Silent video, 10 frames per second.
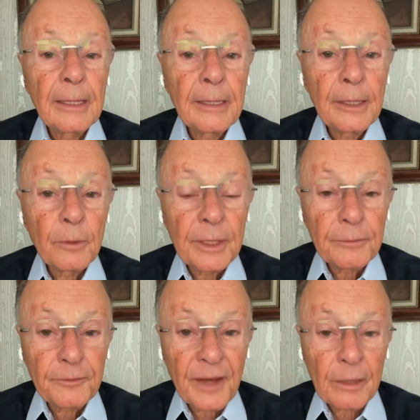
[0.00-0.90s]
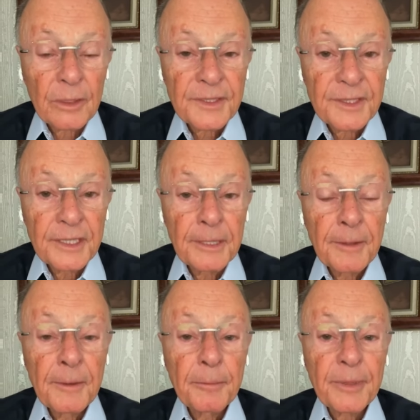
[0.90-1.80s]
I say this
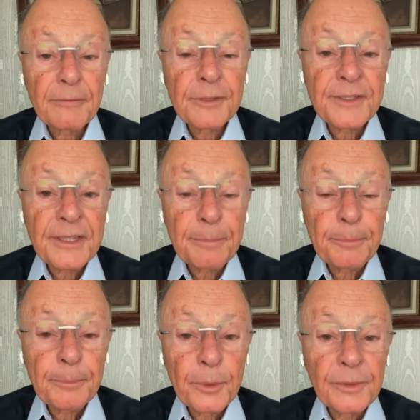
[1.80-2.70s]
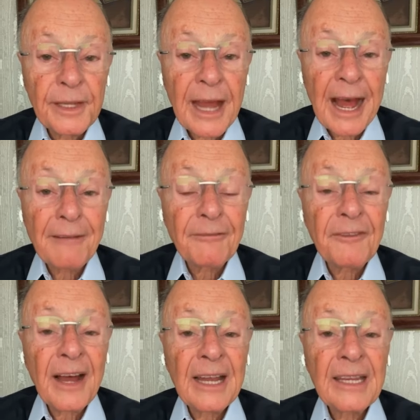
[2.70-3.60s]
way in order for you to
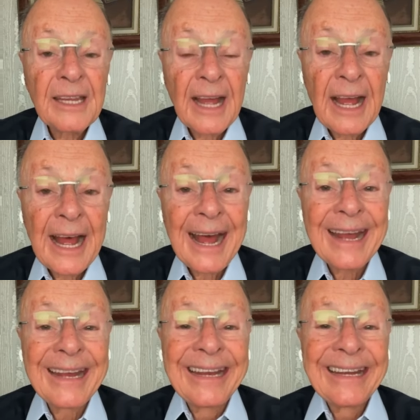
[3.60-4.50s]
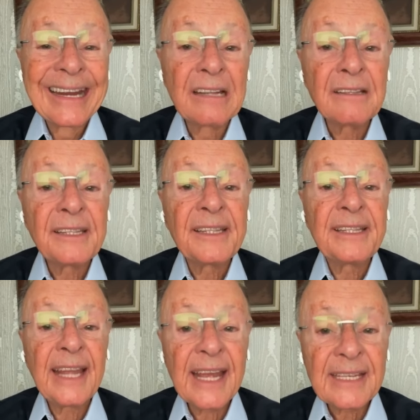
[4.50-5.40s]
evaluate the
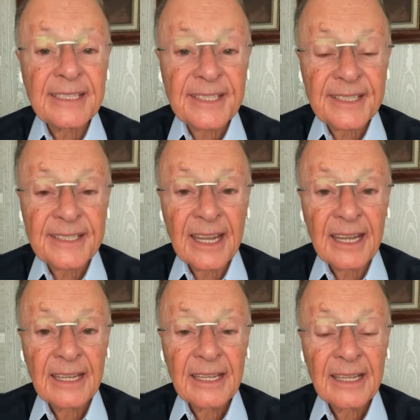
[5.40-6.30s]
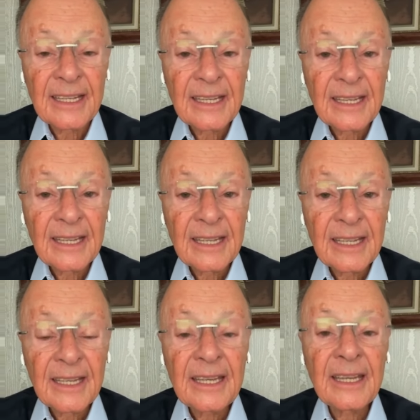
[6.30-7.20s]
greatness
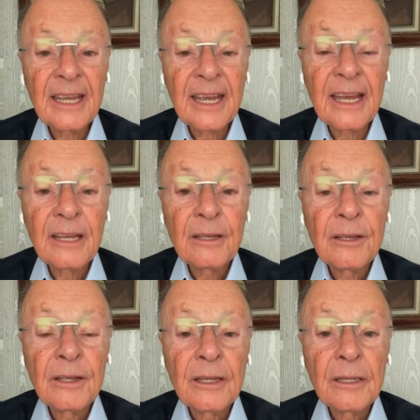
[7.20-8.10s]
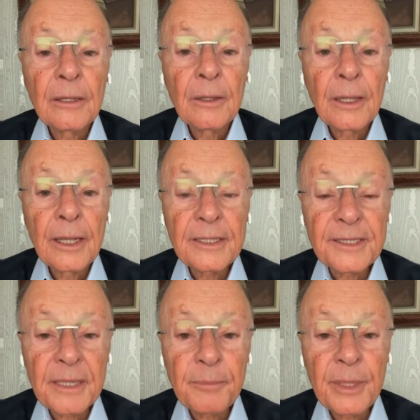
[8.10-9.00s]
that is to
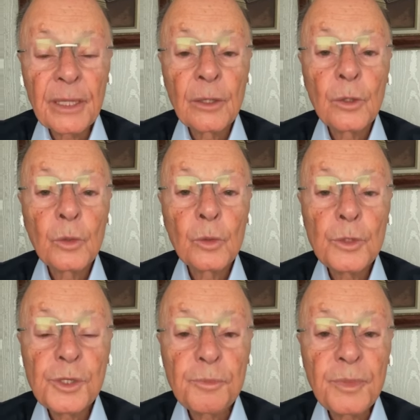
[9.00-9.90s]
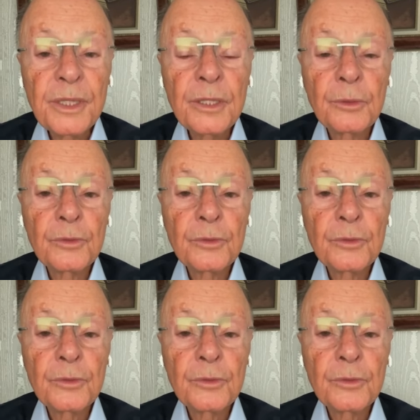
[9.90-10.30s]
receive the Holy Spirit.